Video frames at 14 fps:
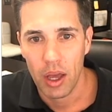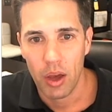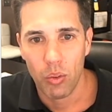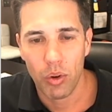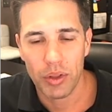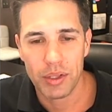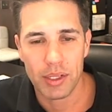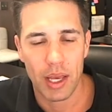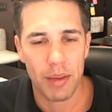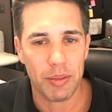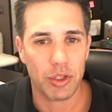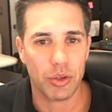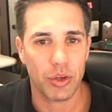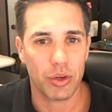Well, the same
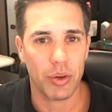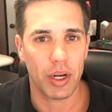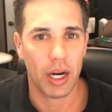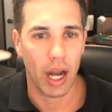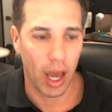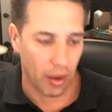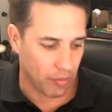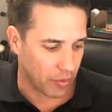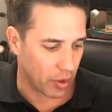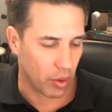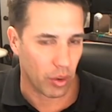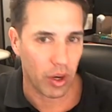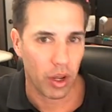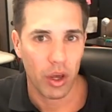is true in an
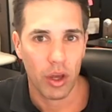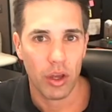iPhone.